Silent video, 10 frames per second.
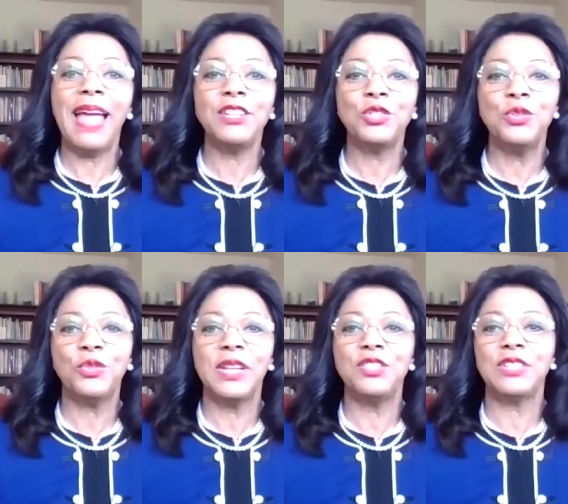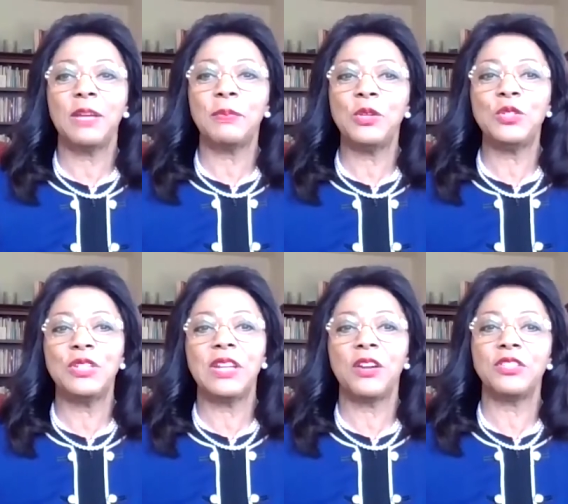back to Credential Up
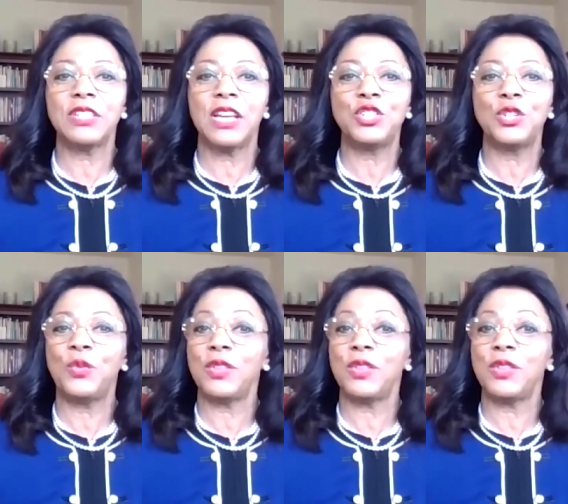Houston, our discussion